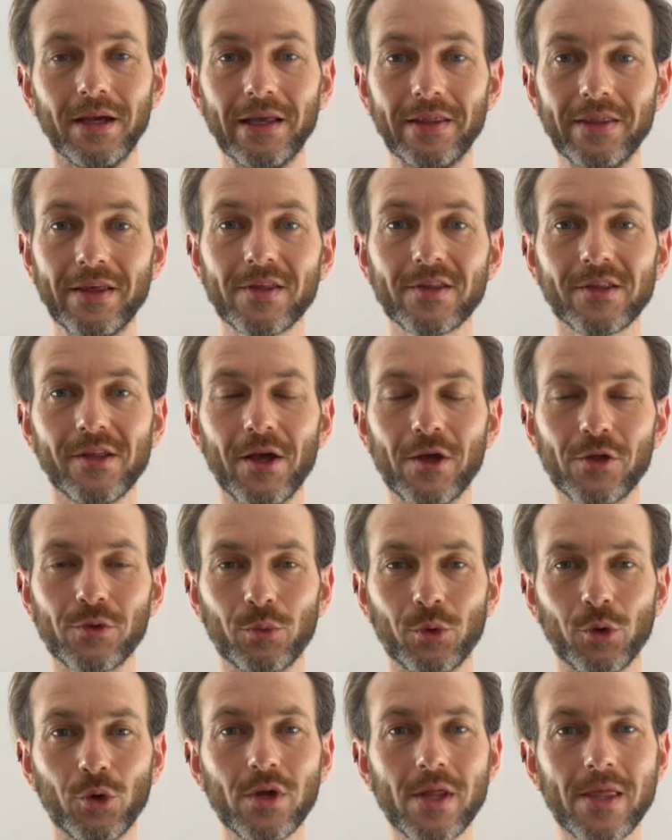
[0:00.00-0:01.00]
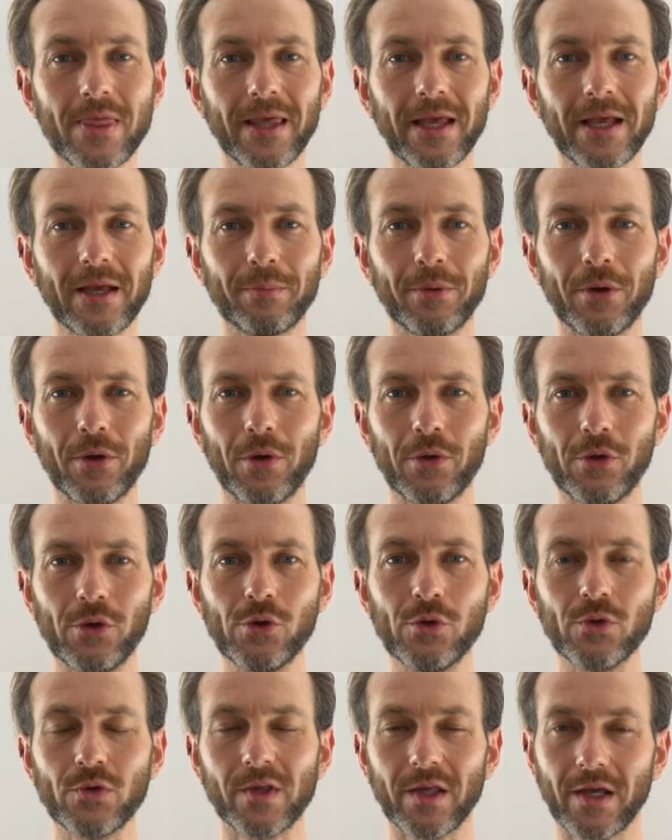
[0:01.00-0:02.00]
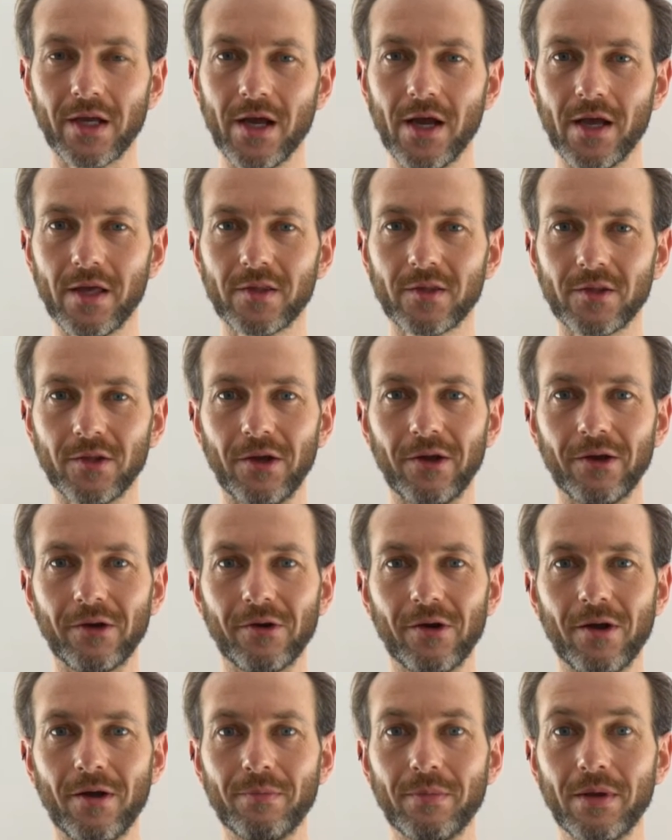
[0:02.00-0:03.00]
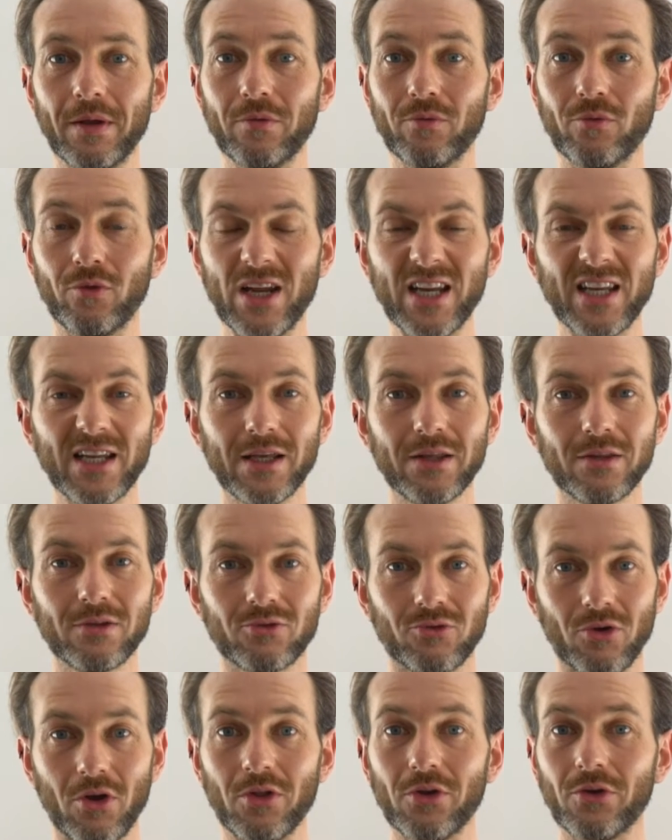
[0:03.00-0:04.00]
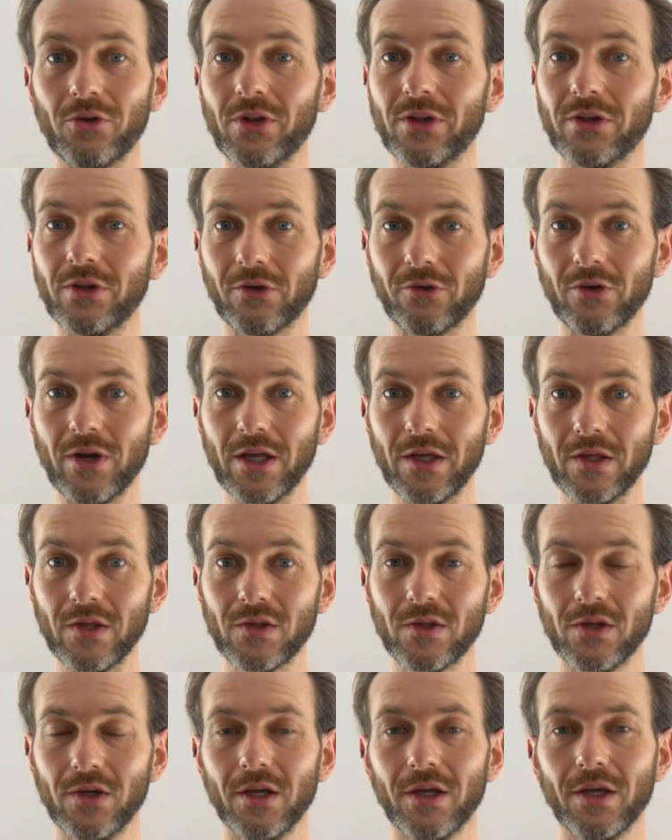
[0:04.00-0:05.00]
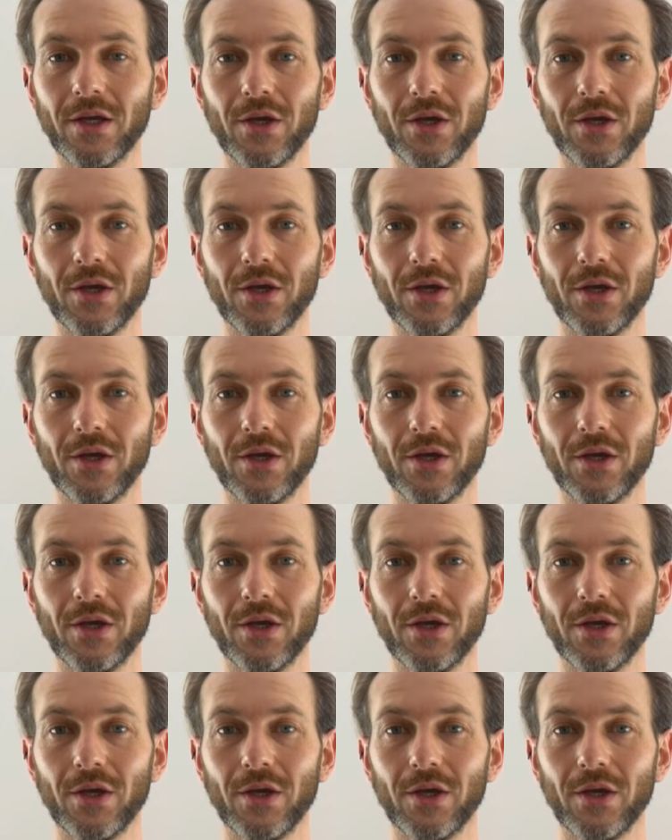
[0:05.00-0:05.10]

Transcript: In this class, we're going to think about how you use the CAST diagram in radians rather than degrees.